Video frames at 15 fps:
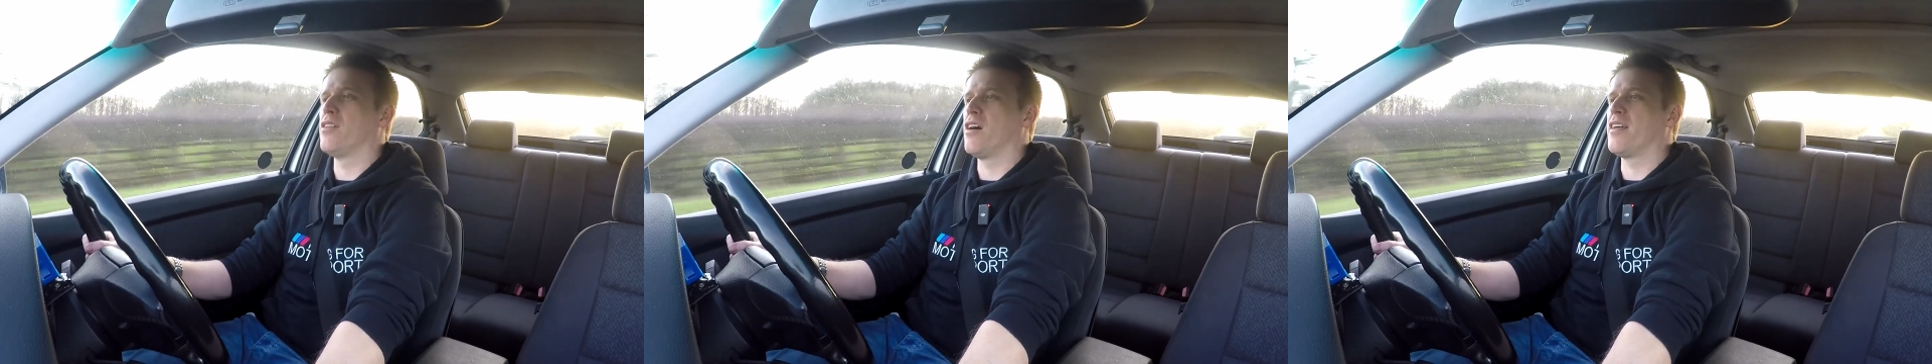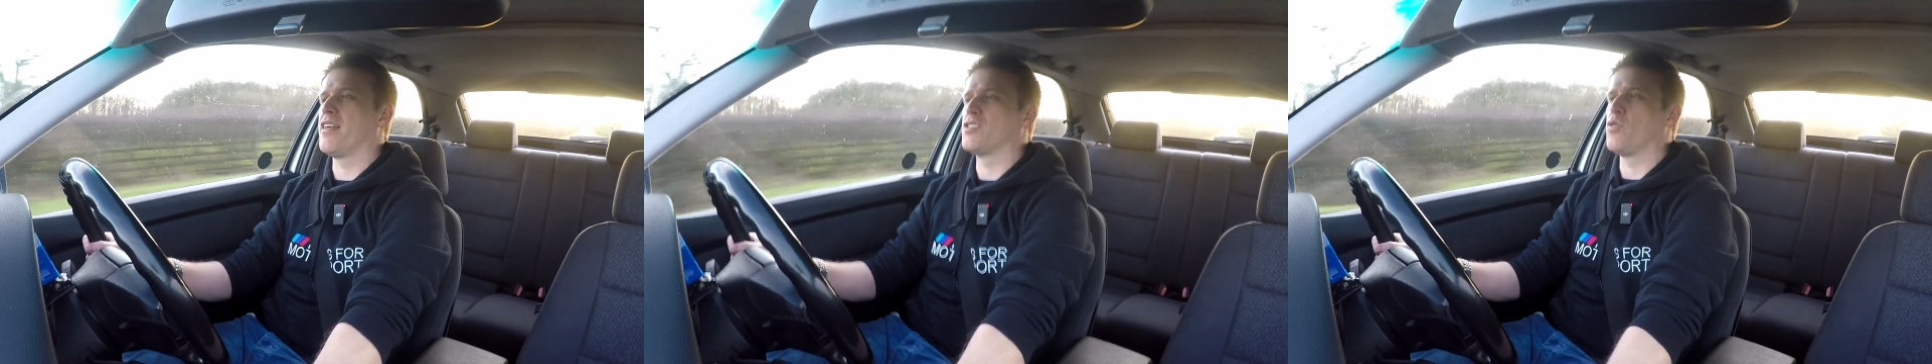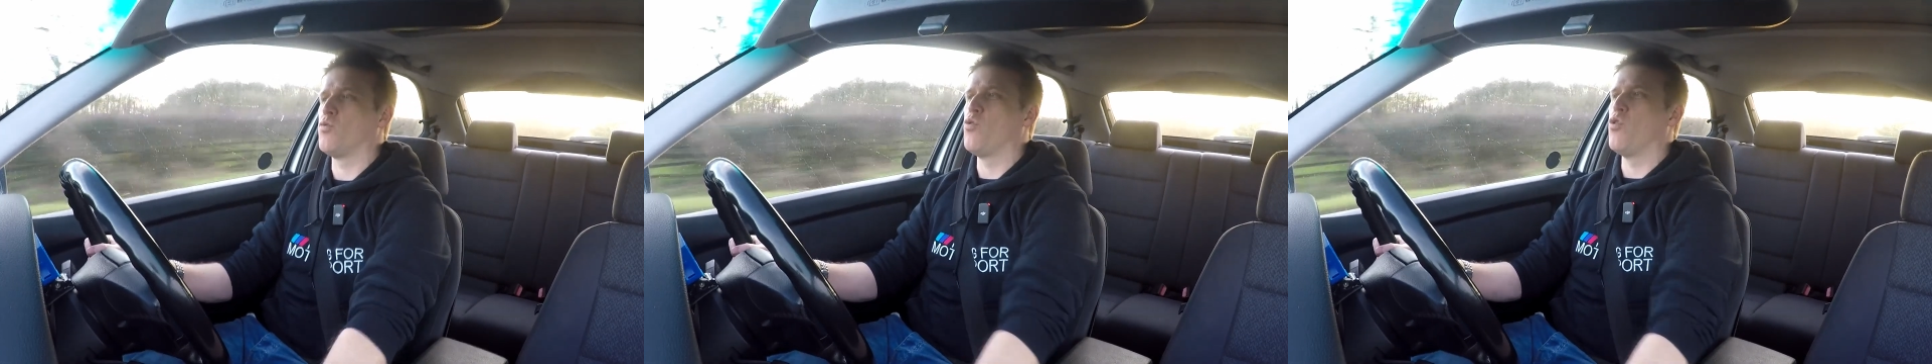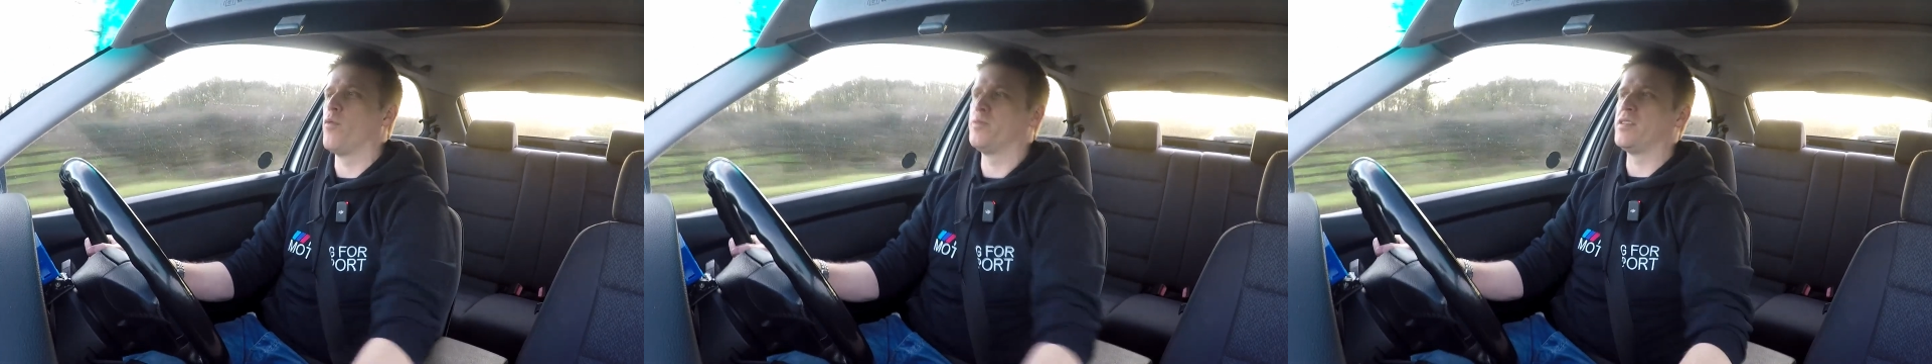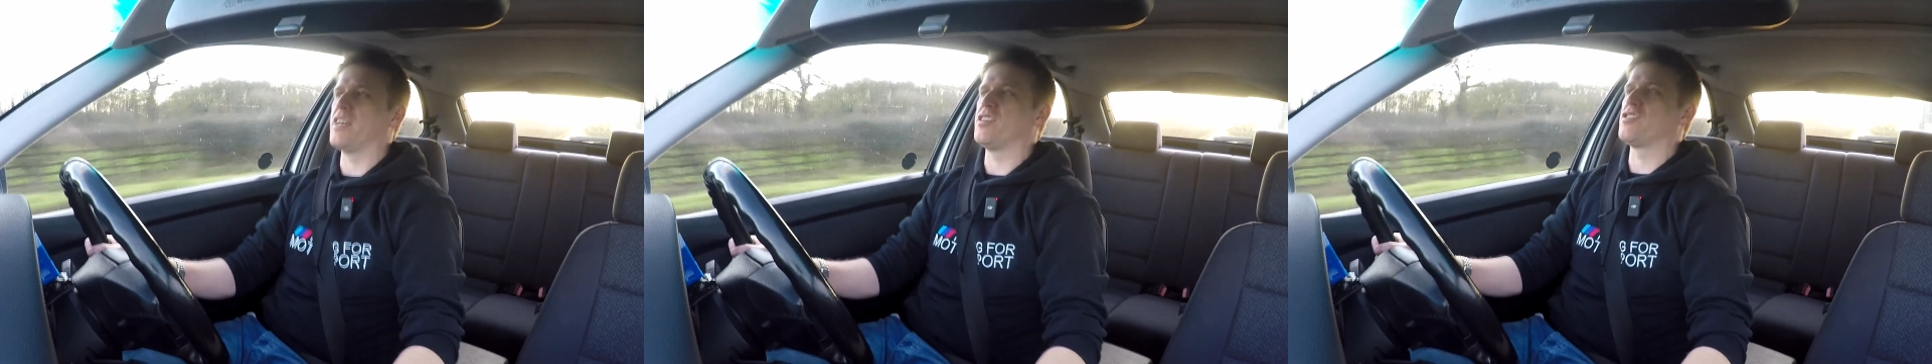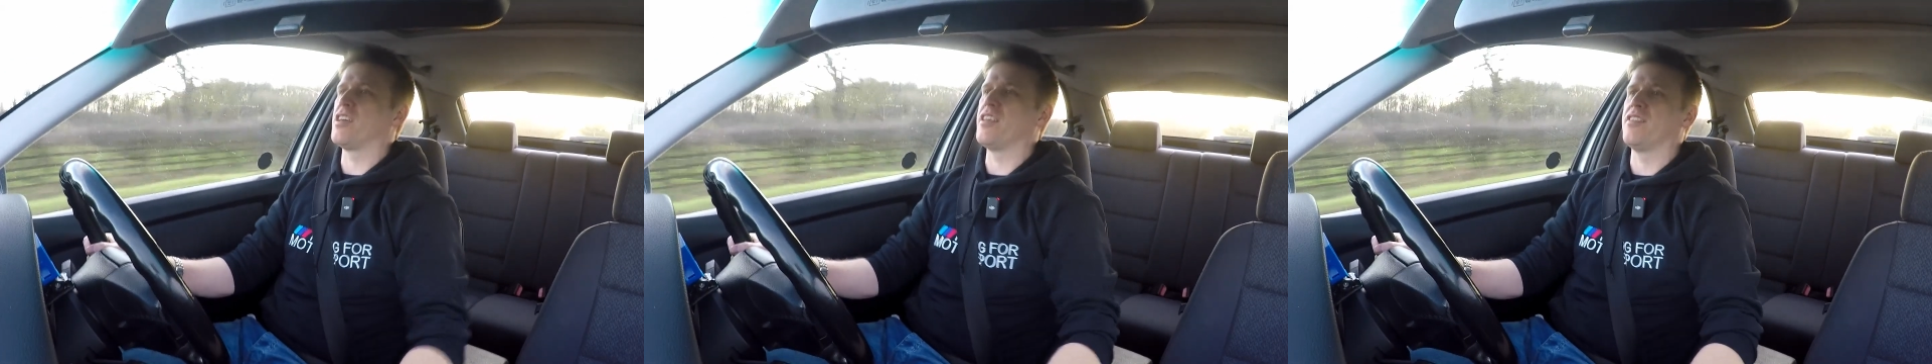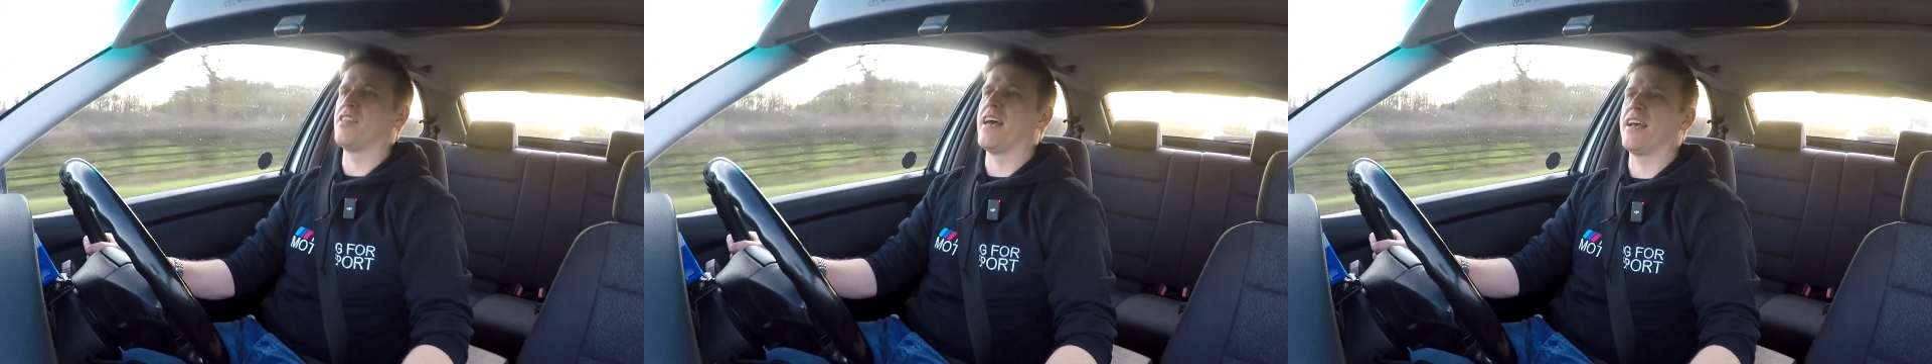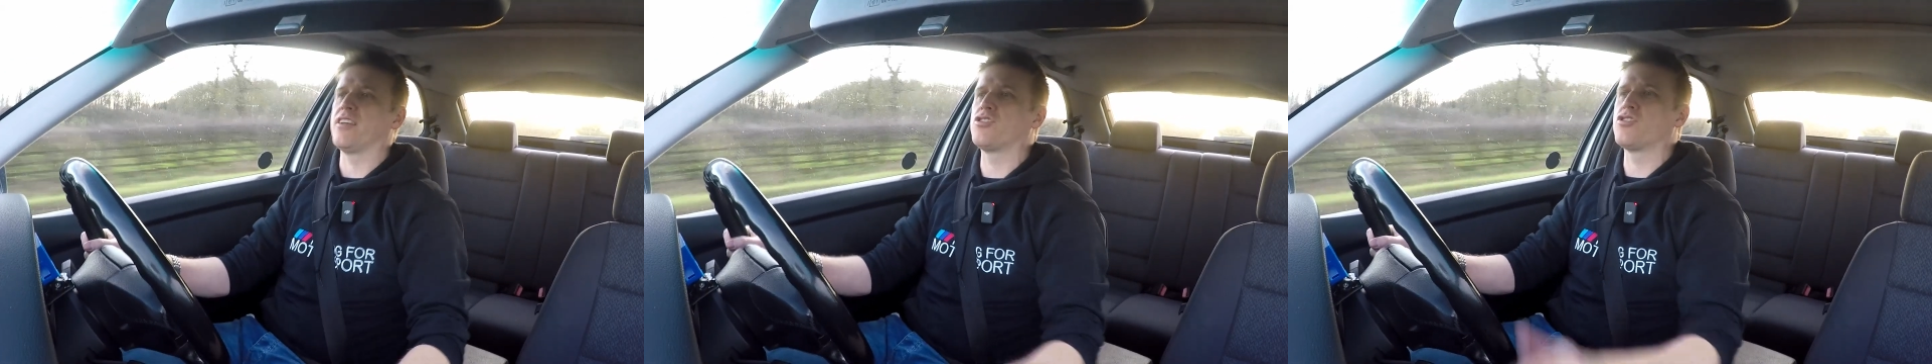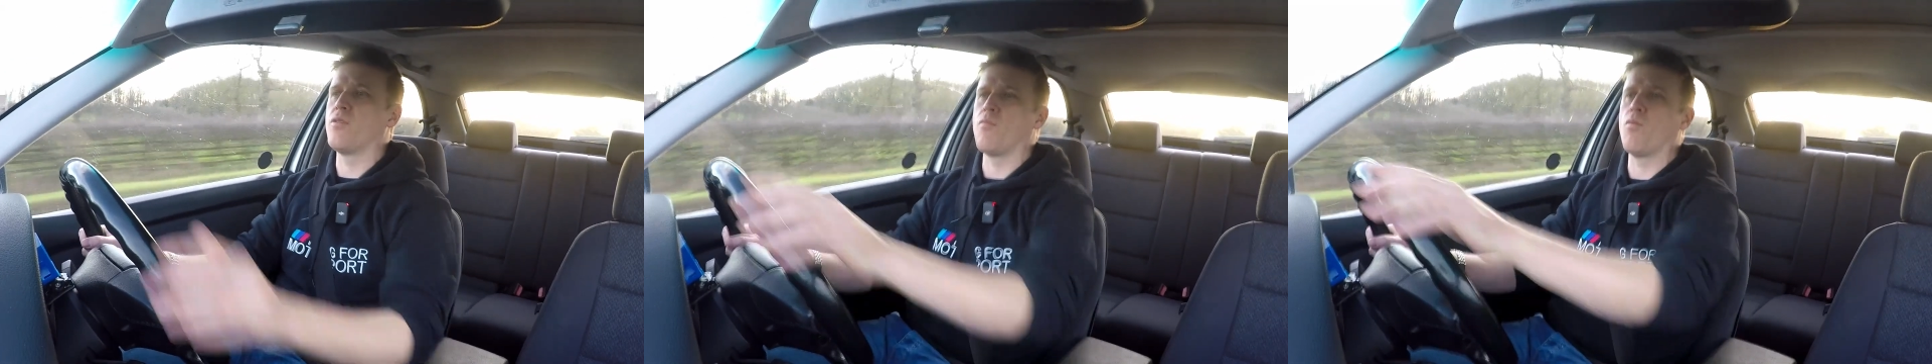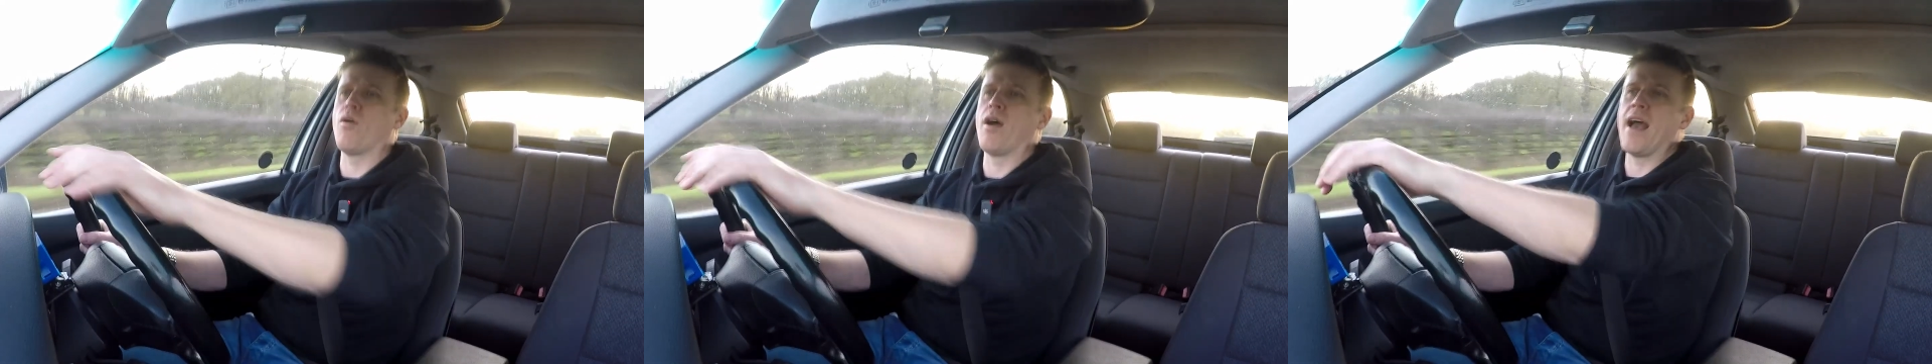like there's a warped disc in there
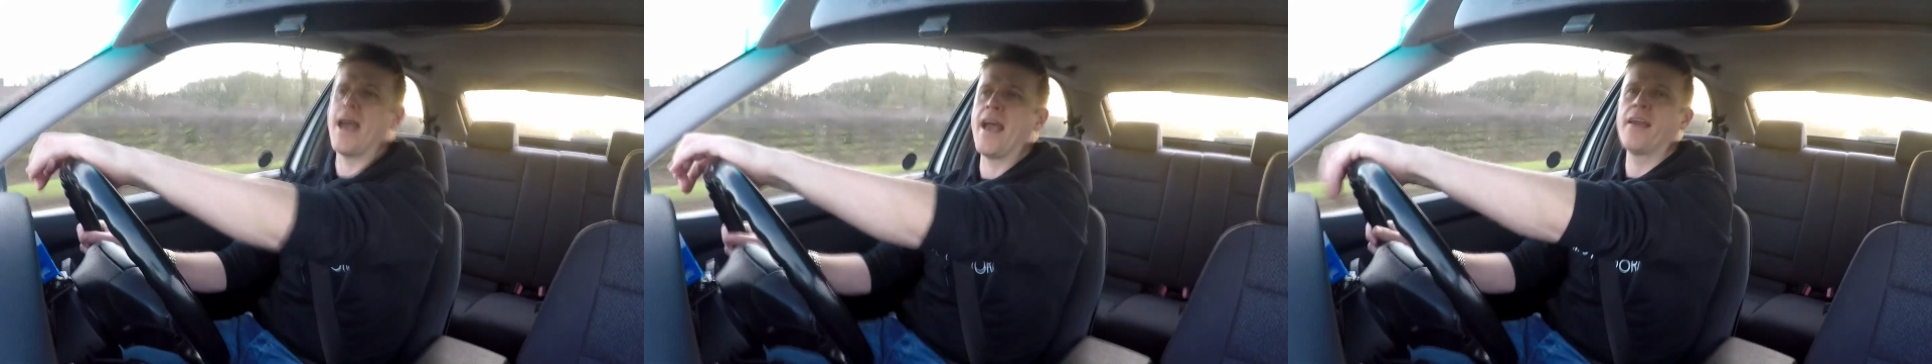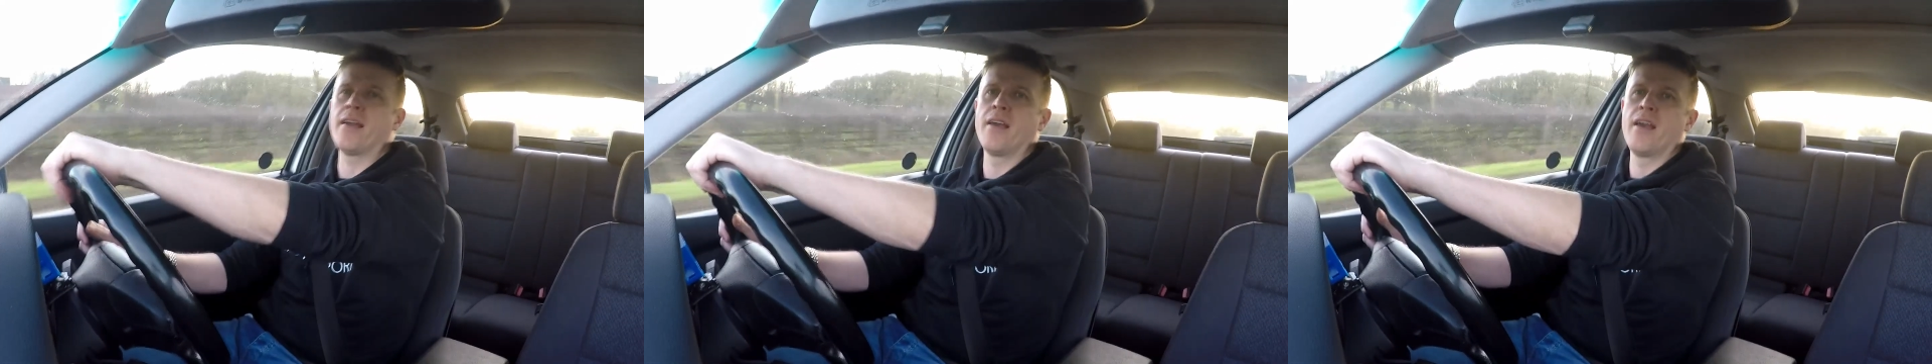somewhere,